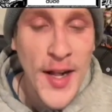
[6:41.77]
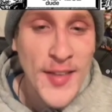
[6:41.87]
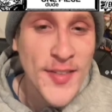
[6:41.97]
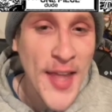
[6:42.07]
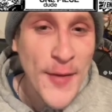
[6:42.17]

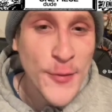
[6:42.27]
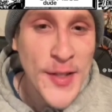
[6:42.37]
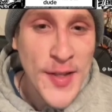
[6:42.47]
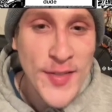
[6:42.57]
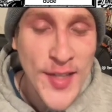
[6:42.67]
It's definitely
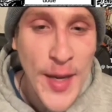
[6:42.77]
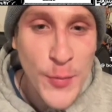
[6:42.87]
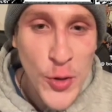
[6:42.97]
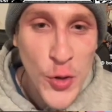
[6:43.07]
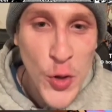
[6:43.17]
the same
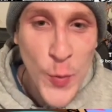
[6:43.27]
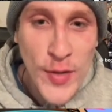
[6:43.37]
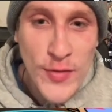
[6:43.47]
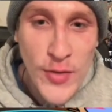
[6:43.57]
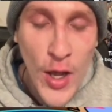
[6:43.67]
dude who we
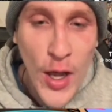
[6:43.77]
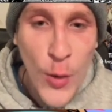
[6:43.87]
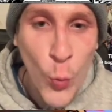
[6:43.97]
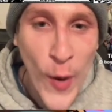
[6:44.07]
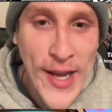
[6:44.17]

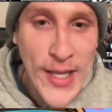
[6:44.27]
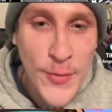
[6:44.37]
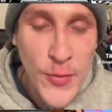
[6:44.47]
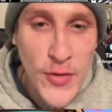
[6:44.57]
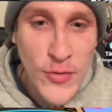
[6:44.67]
saw waiting
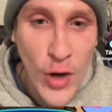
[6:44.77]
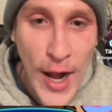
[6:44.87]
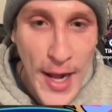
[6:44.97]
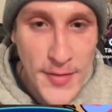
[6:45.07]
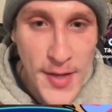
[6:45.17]
for the Straw
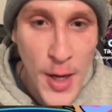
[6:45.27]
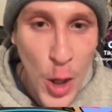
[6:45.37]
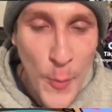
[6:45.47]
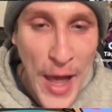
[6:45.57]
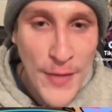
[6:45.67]
Hats in
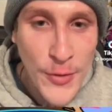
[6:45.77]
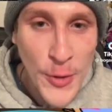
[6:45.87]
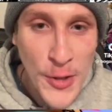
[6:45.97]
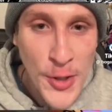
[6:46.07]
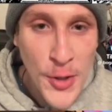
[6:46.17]
Elbaf
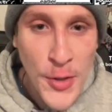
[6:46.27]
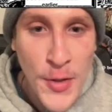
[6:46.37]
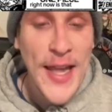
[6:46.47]
earlier.